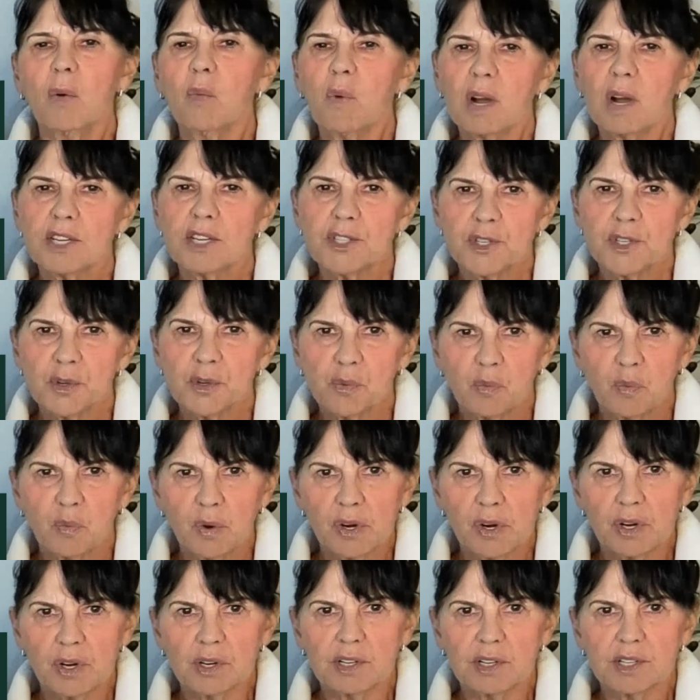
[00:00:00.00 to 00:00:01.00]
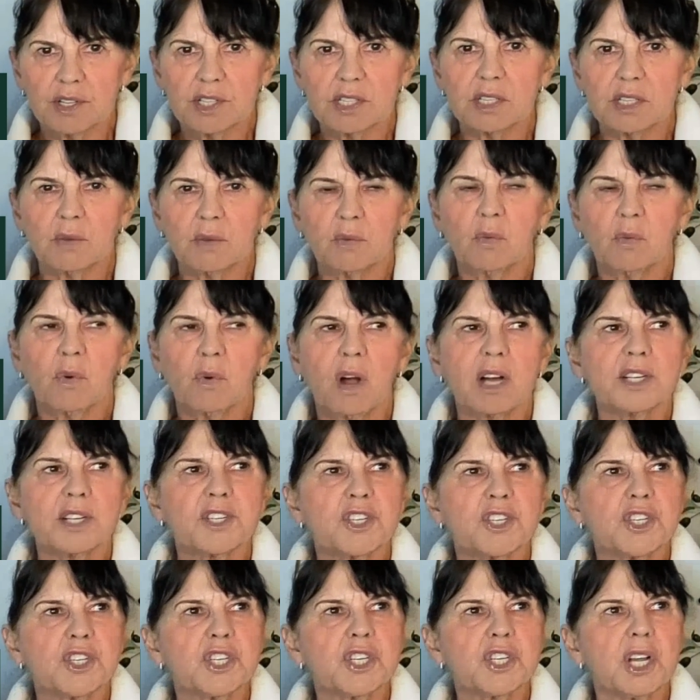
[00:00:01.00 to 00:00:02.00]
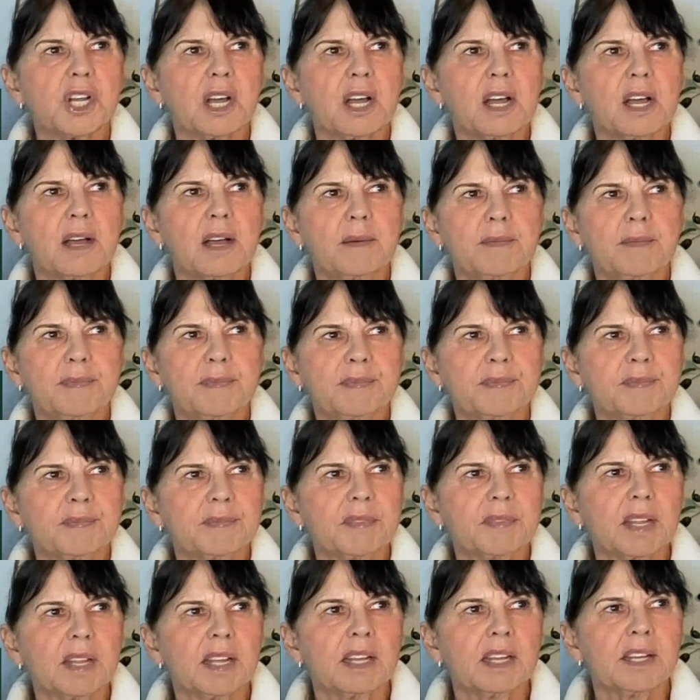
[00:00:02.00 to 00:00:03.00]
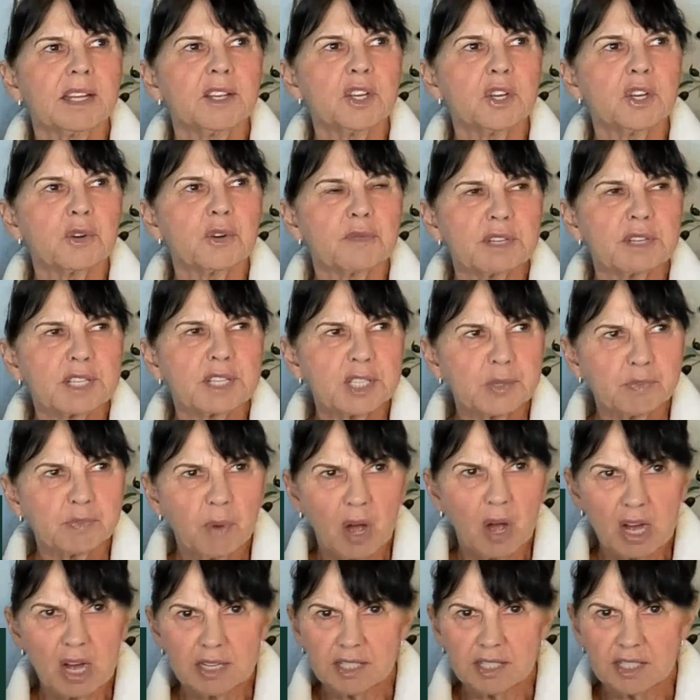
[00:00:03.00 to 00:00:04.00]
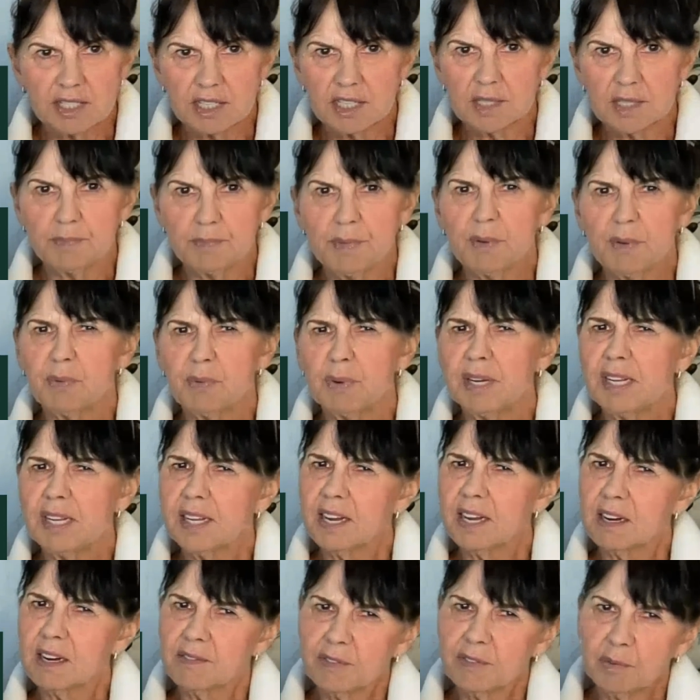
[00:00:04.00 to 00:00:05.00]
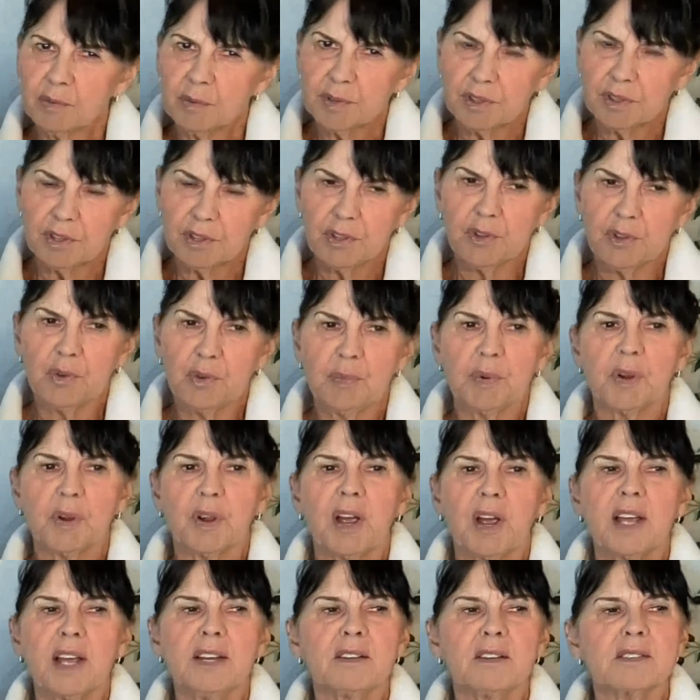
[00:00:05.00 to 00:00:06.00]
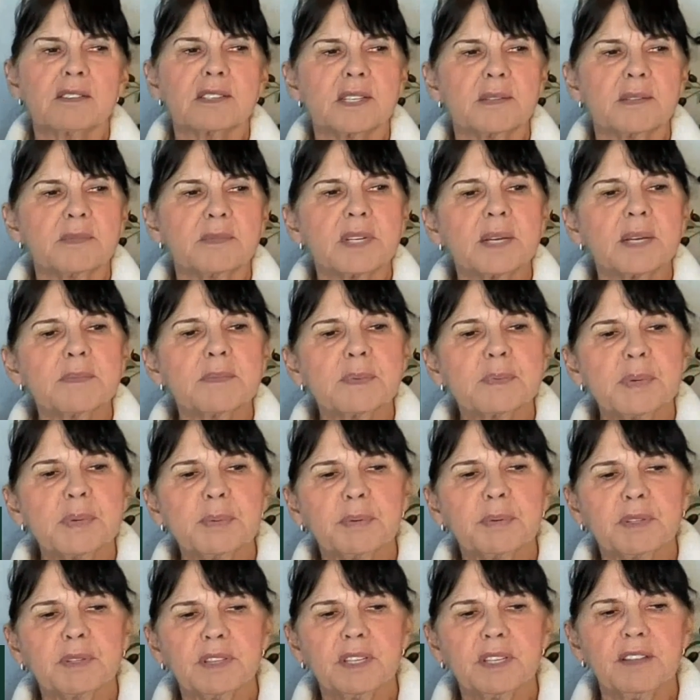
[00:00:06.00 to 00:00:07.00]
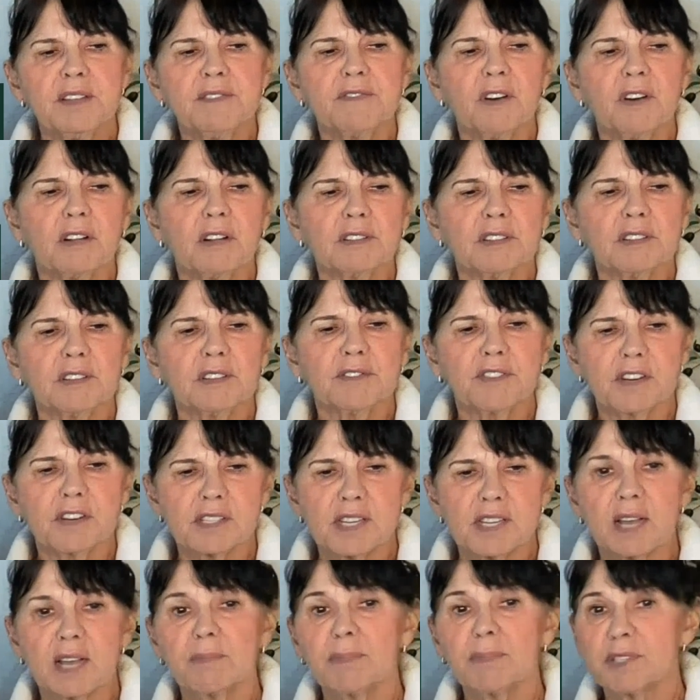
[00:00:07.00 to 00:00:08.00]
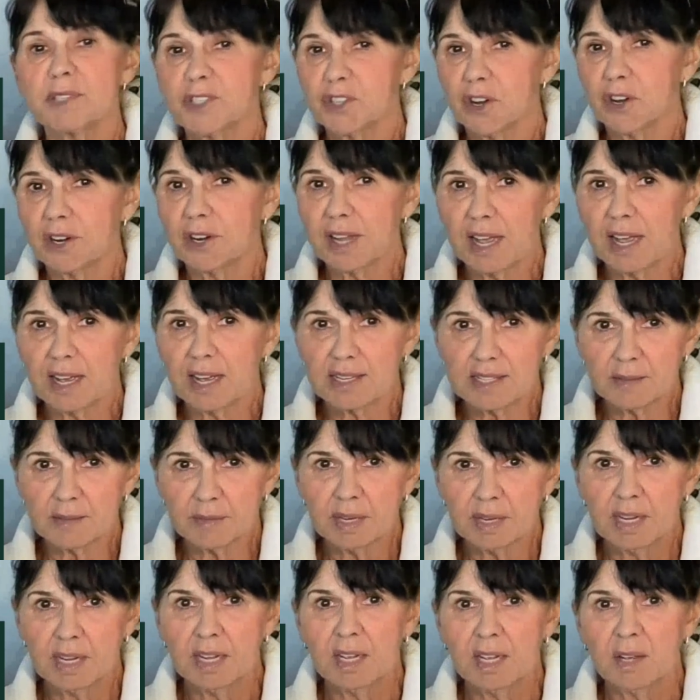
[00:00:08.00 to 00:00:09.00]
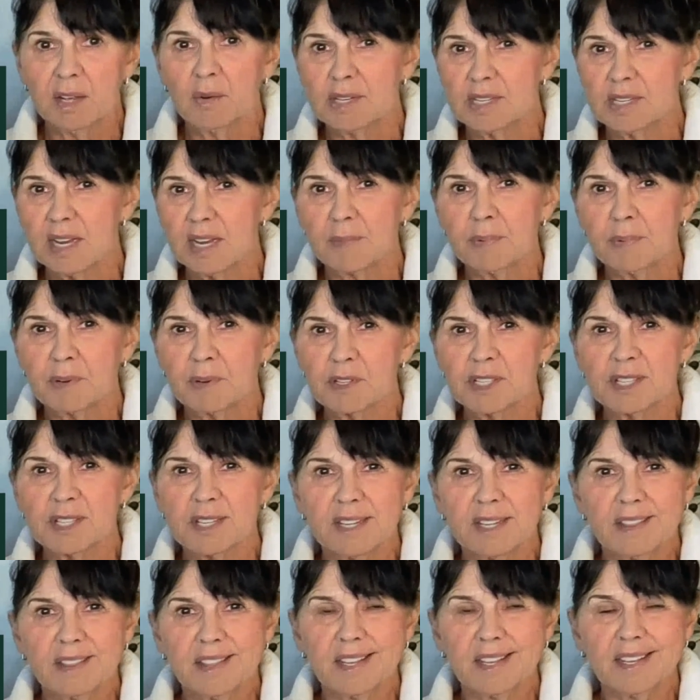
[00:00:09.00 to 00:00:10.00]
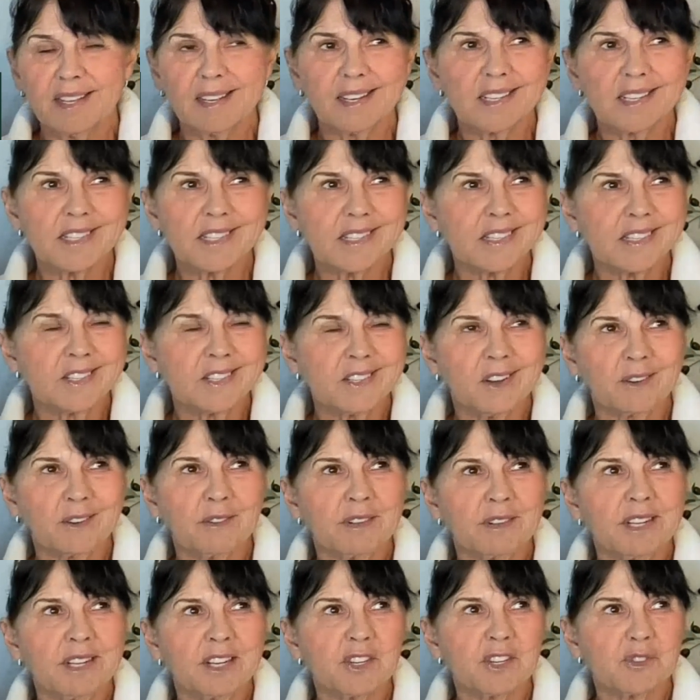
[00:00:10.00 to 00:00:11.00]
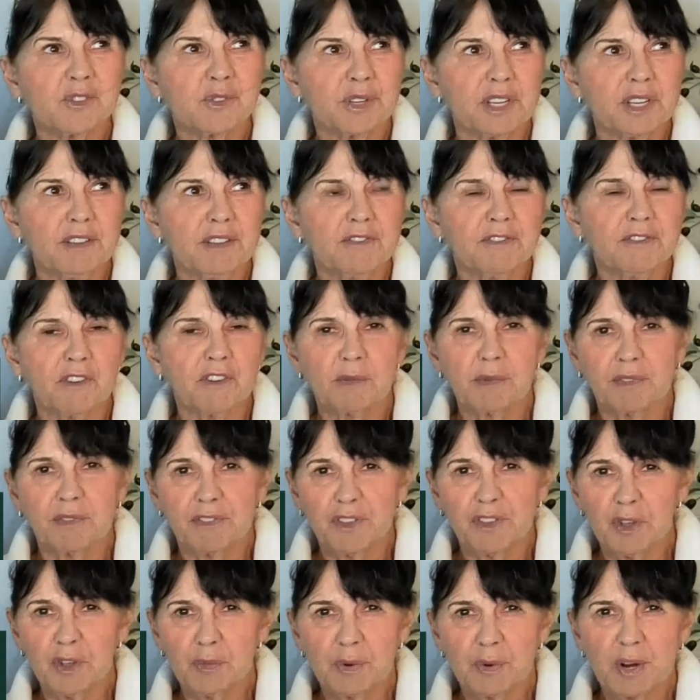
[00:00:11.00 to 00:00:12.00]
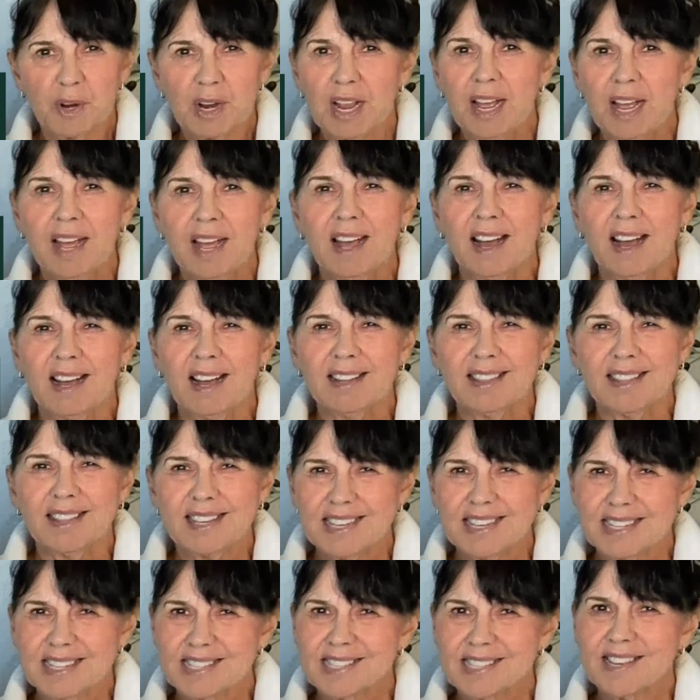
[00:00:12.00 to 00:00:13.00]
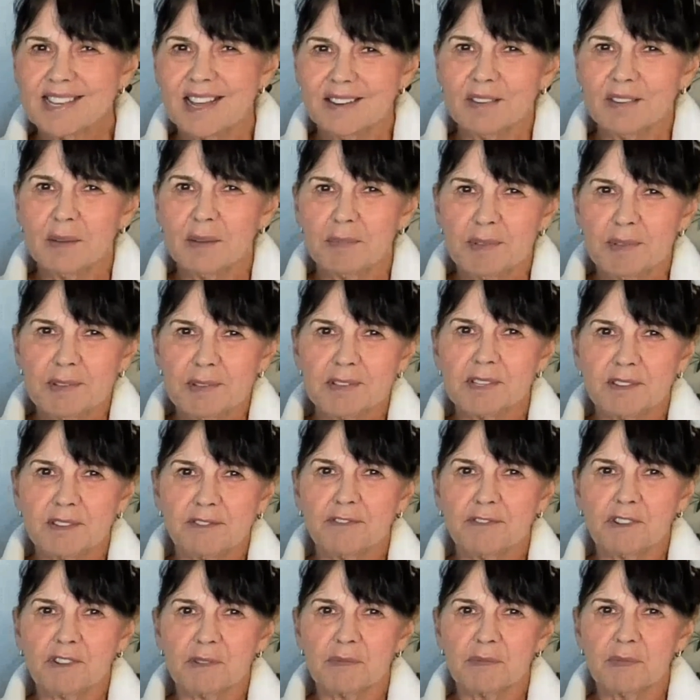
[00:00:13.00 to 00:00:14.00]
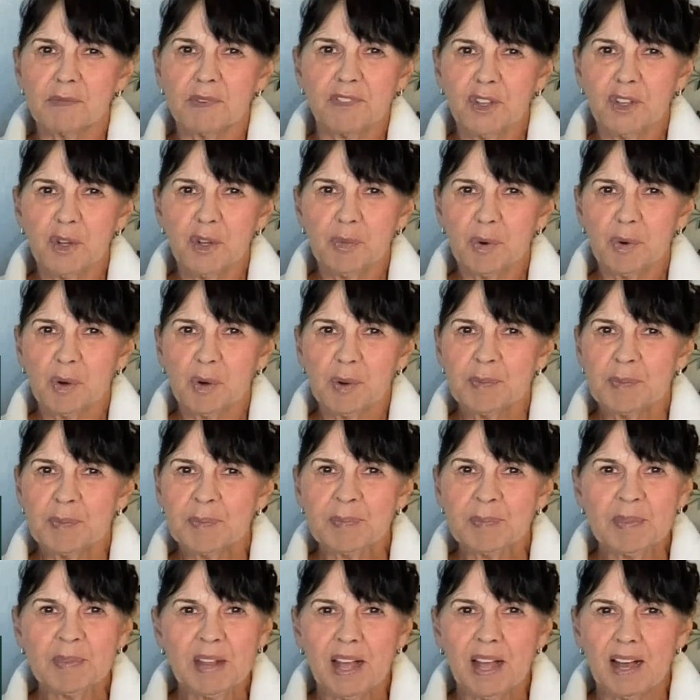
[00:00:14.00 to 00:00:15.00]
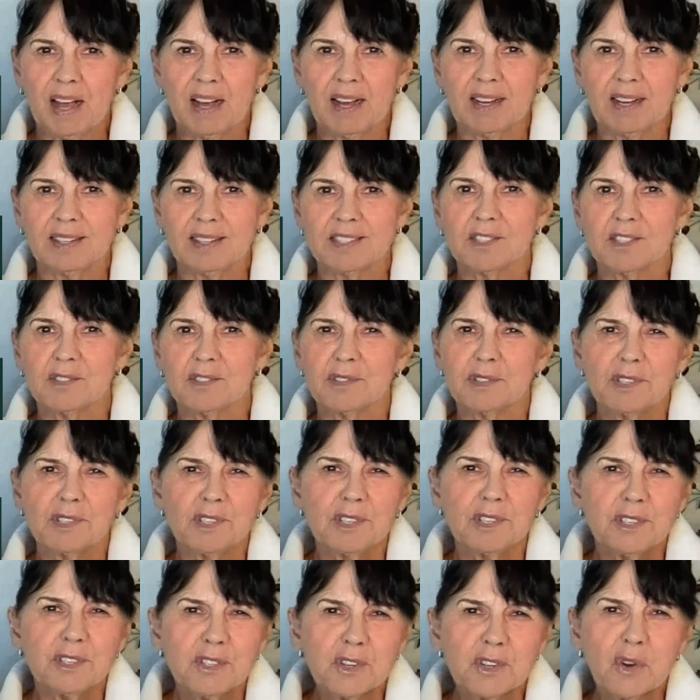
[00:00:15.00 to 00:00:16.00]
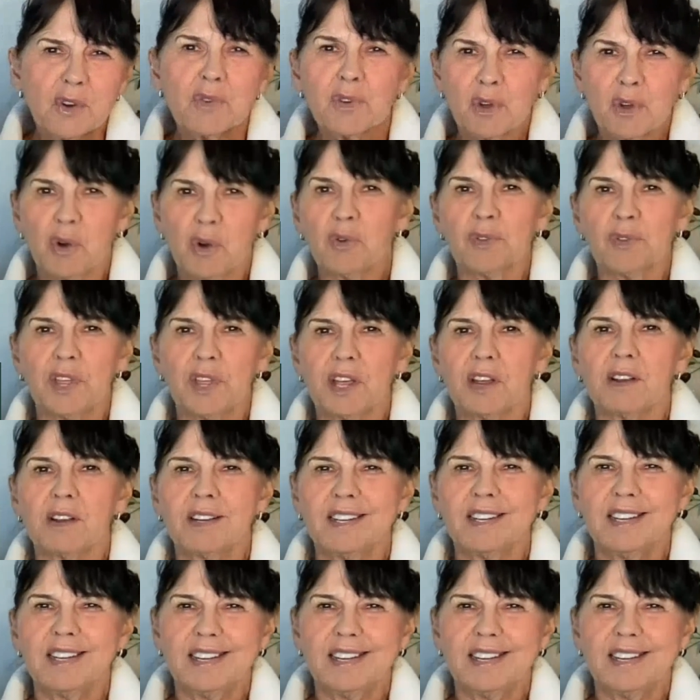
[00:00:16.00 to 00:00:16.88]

watch your words, watch your responses. Be really careful with humor. I know sometimes people default to, for example, sarcasm, which I personally think is not only a tricky form of humor, I think it's kind of an abusive form of humor. So don't go there.